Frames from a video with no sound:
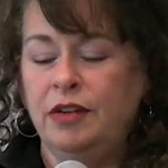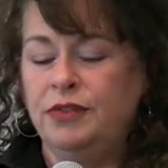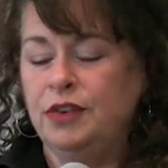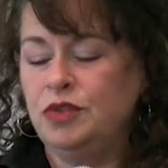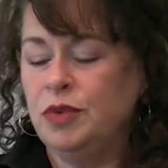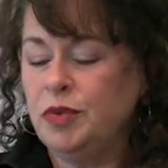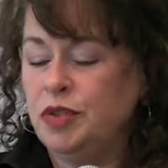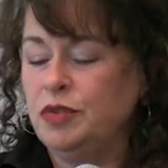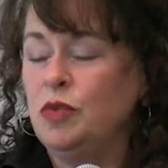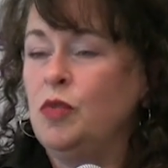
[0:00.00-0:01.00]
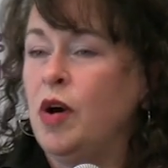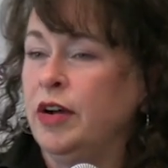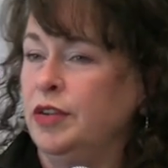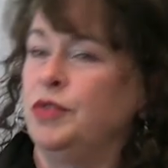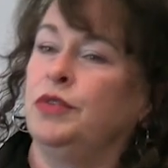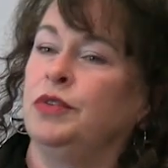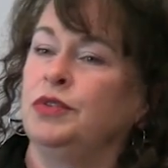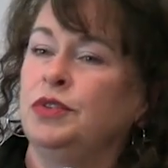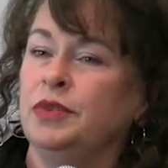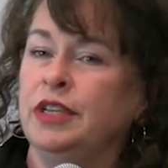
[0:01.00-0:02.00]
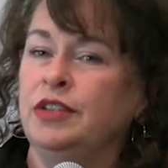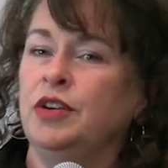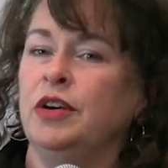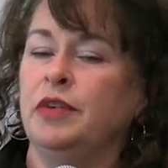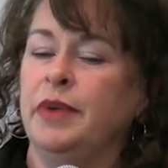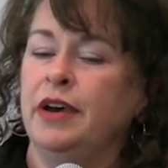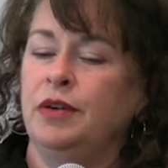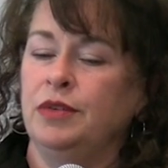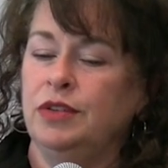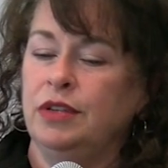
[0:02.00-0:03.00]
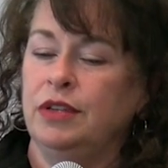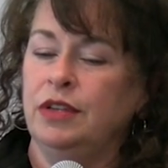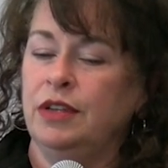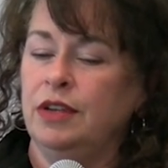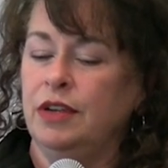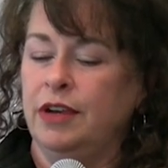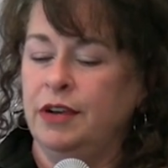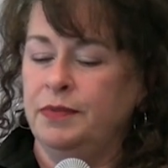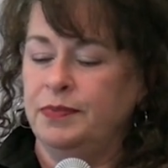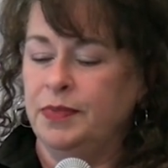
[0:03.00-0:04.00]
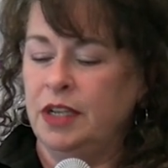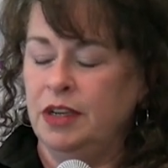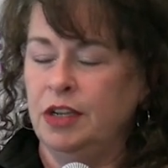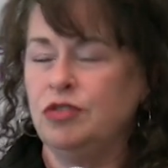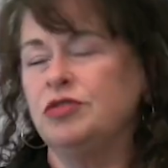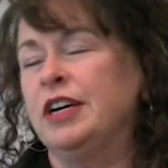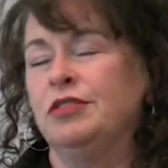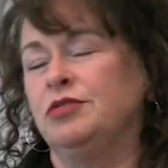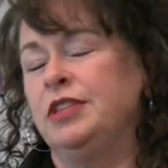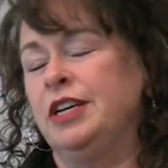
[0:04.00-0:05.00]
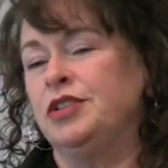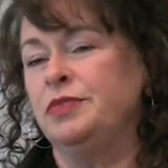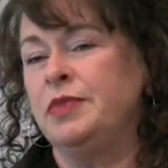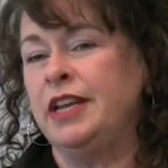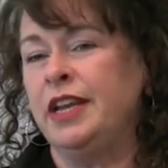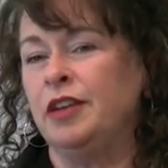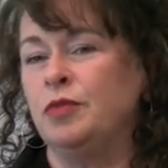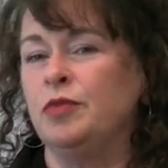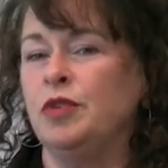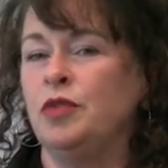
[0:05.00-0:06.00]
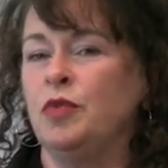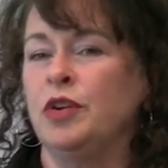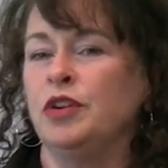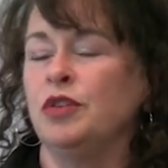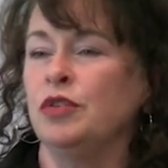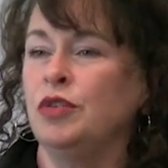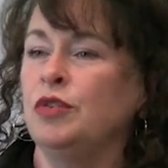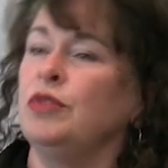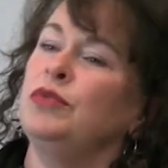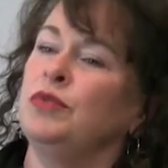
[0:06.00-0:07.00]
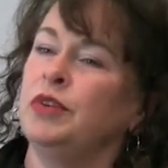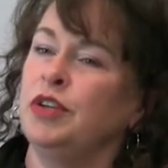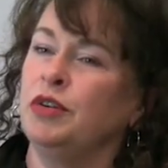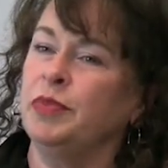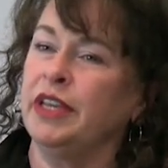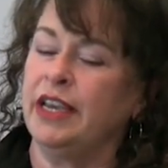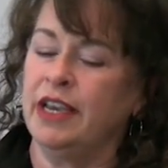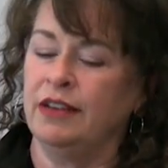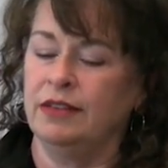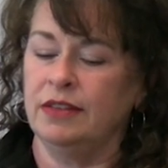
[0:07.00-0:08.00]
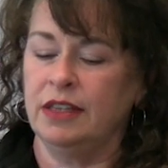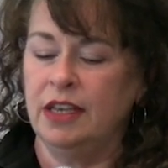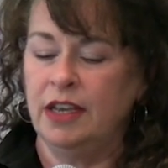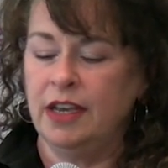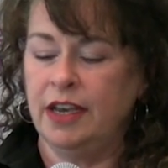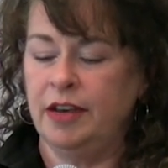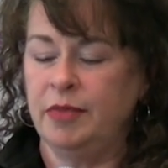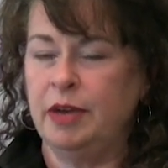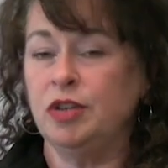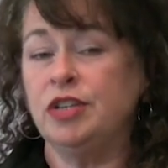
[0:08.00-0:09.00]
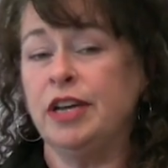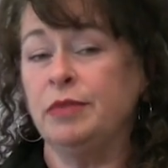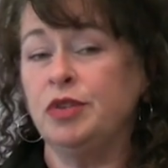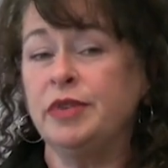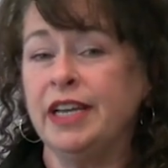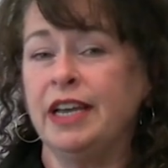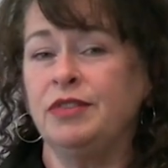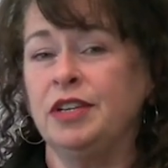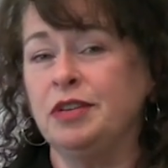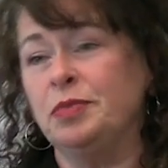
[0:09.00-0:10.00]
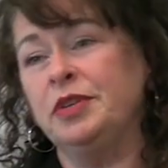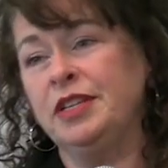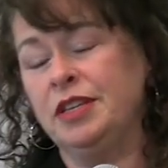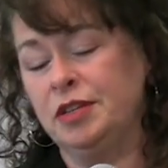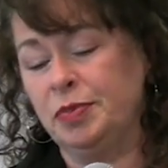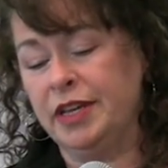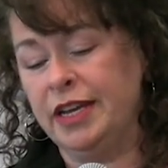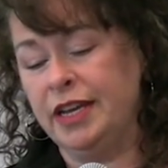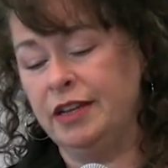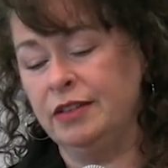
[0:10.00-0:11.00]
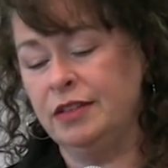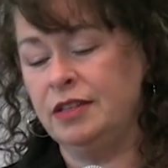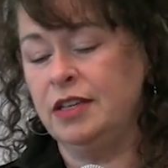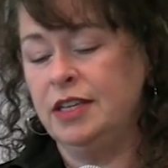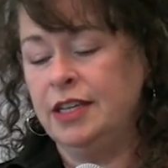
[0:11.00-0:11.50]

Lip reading: First, we would do a walkthrough. So we talk about an initial consultation meeting. What are your goals? What are your plans? How much time do we have to complete these plans?